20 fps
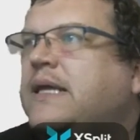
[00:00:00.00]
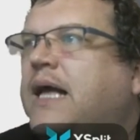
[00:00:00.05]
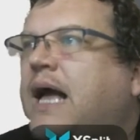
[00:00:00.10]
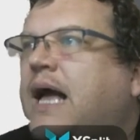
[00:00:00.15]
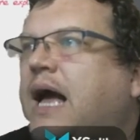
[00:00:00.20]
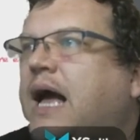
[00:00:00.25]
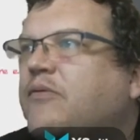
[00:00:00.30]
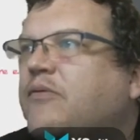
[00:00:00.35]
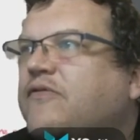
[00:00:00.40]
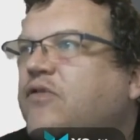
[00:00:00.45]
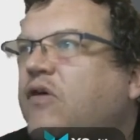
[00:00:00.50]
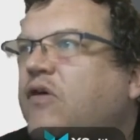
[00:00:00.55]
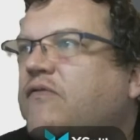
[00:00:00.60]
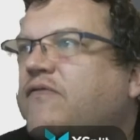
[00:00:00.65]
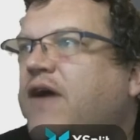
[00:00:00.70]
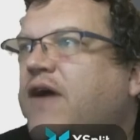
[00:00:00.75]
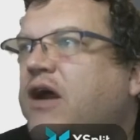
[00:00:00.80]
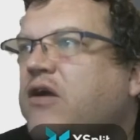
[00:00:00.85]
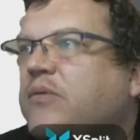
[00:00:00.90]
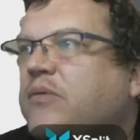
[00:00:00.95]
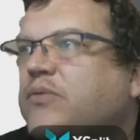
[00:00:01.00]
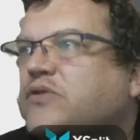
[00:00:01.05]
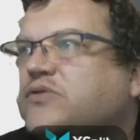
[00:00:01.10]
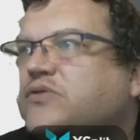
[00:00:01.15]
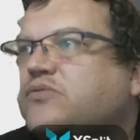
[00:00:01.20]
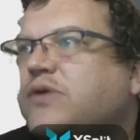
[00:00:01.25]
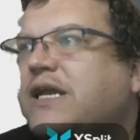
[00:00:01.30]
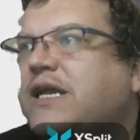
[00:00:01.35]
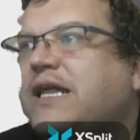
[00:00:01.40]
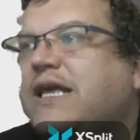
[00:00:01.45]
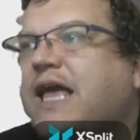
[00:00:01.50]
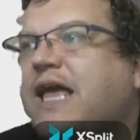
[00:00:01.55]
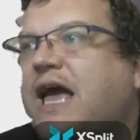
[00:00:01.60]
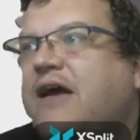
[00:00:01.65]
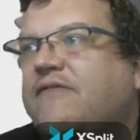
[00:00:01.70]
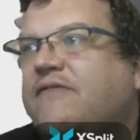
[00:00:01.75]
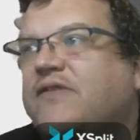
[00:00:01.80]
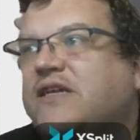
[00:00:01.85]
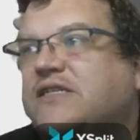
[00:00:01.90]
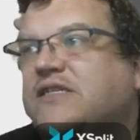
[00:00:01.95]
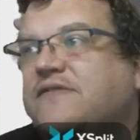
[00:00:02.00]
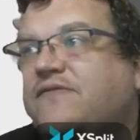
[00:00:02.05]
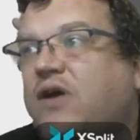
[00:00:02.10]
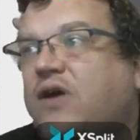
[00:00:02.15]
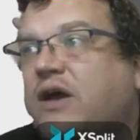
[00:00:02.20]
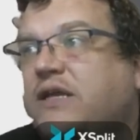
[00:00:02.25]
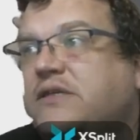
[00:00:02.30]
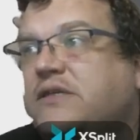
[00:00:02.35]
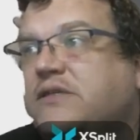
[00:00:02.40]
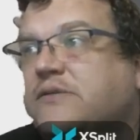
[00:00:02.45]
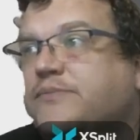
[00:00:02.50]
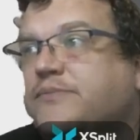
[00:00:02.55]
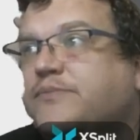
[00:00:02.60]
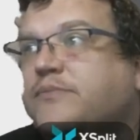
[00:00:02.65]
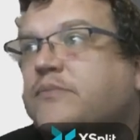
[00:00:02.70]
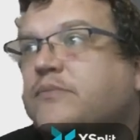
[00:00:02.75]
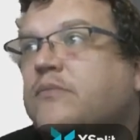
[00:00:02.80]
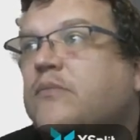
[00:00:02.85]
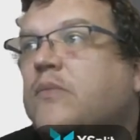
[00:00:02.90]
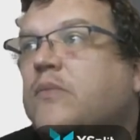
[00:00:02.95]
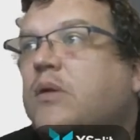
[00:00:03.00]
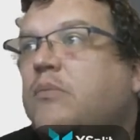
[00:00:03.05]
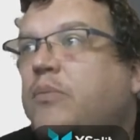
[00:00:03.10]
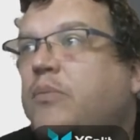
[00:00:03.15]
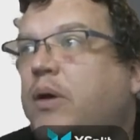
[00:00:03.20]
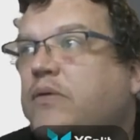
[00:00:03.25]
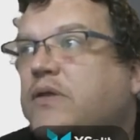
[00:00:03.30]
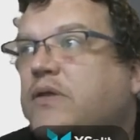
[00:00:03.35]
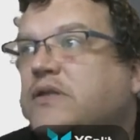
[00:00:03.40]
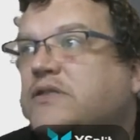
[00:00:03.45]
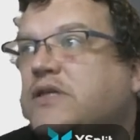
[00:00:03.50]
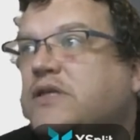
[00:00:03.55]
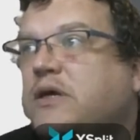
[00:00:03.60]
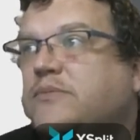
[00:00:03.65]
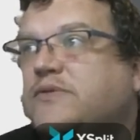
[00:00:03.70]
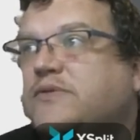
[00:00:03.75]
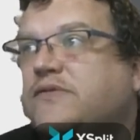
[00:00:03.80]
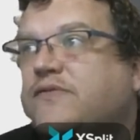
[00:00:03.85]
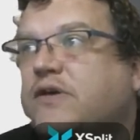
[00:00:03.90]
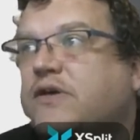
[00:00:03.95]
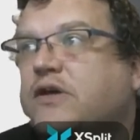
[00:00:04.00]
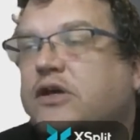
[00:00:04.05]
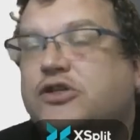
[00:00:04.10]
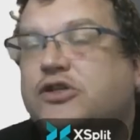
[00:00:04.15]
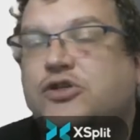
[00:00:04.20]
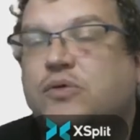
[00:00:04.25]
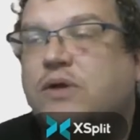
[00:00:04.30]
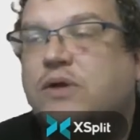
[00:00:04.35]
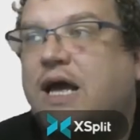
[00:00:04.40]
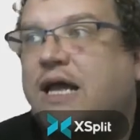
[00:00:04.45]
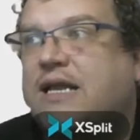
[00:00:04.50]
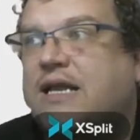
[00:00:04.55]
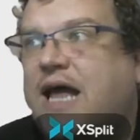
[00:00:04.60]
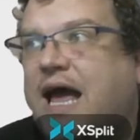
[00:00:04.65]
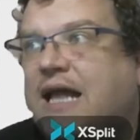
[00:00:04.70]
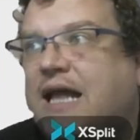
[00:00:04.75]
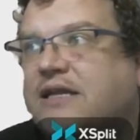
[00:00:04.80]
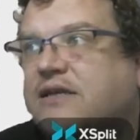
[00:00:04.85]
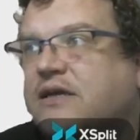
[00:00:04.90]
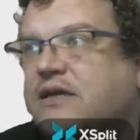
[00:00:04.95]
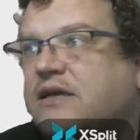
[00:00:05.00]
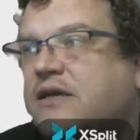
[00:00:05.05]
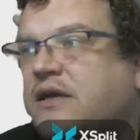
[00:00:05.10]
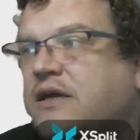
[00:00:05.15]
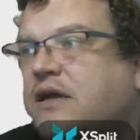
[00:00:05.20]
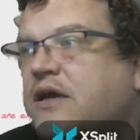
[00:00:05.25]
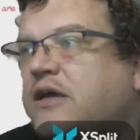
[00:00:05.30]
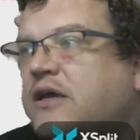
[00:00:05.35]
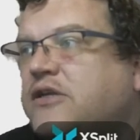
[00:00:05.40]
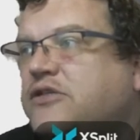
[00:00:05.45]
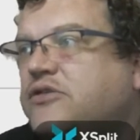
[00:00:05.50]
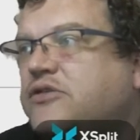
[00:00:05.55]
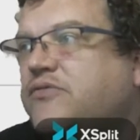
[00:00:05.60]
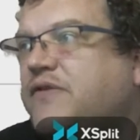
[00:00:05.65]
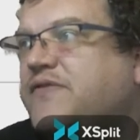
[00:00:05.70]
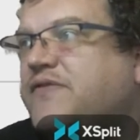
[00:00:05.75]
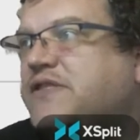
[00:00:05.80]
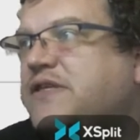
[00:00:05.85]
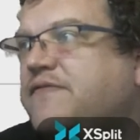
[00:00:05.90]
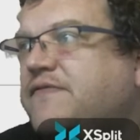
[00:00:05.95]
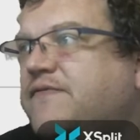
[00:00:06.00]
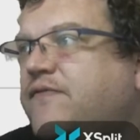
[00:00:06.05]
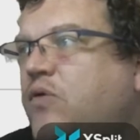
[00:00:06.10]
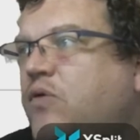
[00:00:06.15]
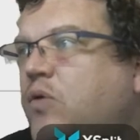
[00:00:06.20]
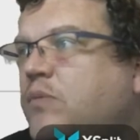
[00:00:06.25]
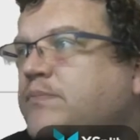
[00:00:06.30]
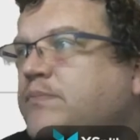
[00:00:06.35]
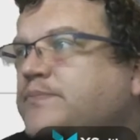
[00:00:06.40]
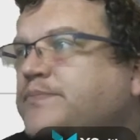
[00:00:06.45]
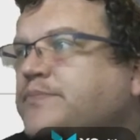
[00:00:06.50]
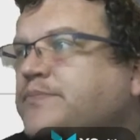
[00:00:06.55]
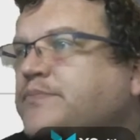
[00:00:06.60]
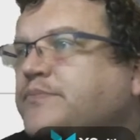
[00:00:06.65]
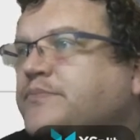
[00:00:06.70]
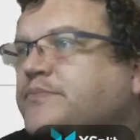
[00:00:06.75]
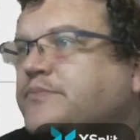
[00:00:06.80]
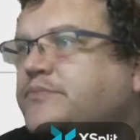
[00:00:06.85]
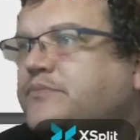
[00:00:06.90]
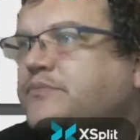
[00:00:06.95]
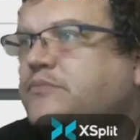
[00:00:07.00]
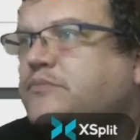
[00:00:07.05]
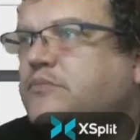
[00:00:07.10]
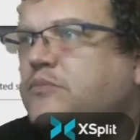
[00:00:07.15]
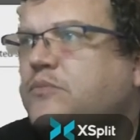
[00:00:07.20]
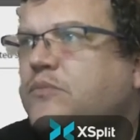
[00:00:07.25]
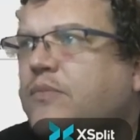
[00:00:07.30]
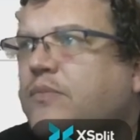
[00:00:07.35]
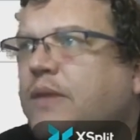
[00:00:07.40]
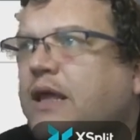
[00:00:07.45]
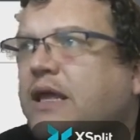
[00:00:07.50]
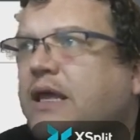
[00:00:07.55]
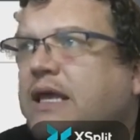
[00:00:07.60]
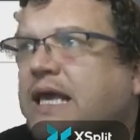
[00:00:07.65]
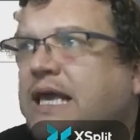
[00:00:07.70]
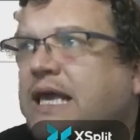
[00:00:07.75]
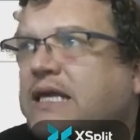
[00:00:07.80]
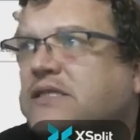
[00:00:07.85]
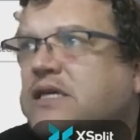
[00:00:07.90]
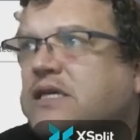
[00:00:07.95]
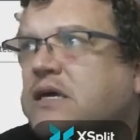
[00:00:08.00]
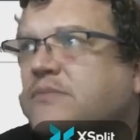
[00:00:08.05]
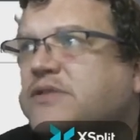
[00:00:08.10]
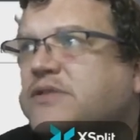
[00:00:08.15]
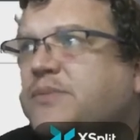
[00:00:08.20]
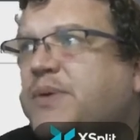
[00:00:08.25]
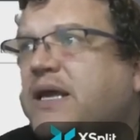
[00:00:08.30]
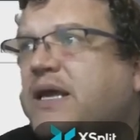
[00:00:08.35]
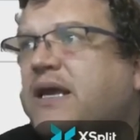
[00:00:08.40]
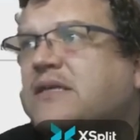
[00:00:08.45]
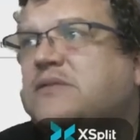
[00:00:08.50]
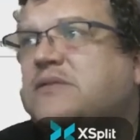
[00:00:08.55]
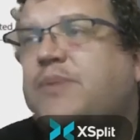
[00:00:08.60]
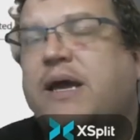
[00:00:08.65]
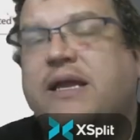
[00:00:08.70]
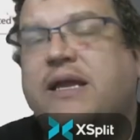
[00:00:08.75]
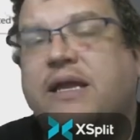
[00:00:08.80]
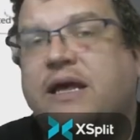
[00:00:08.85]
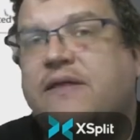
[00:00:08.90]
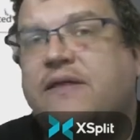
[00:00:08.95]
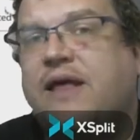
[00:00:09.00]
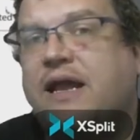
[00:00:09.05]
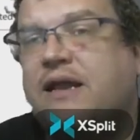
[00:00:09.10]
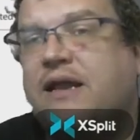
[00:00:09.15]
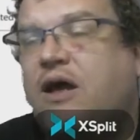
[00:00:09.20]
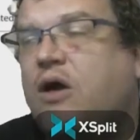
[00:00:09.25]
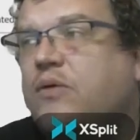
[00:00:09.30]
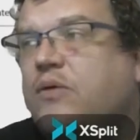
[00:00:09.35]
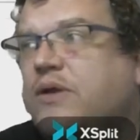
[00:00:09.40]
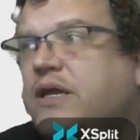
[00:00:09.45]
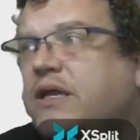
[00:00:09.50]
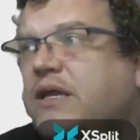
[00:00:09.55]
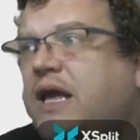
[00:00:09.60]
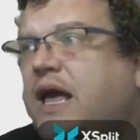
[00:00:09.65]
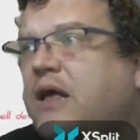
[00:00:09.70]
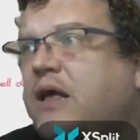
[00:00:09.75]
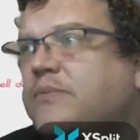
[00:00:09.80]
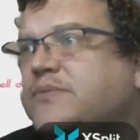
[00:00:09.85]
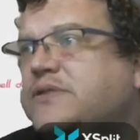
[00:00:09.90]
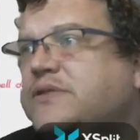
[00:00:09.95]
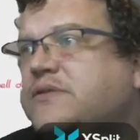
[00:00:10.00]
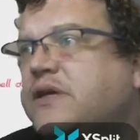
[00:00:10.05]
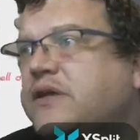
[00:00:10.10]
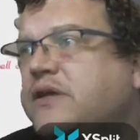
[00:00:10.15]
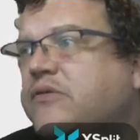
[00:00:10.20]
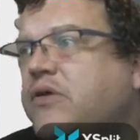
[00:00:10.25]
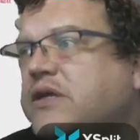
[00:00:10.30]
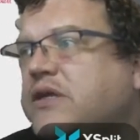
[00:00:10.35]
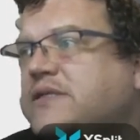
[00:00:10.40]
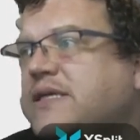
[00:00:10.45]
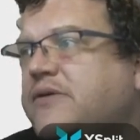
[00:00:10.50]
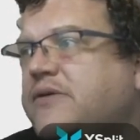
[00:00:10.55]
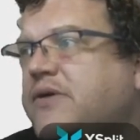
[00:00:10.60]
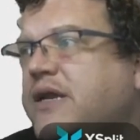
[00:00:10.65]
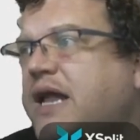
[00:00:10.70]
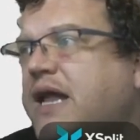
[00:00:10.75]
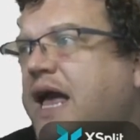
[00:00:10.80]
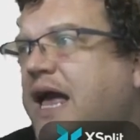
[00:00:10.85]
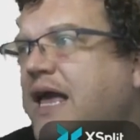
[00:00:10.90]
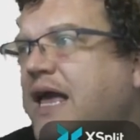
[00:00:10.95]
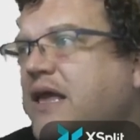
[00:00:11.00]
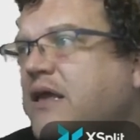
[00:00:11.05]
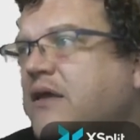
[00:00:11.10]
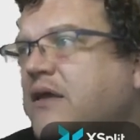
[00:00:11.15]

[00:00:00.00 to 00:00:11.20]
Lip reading: We've got variables really carefully defined, both in terms of a shorthand and a derivative form. Key terms are being explained here. That only helps in Criterion A.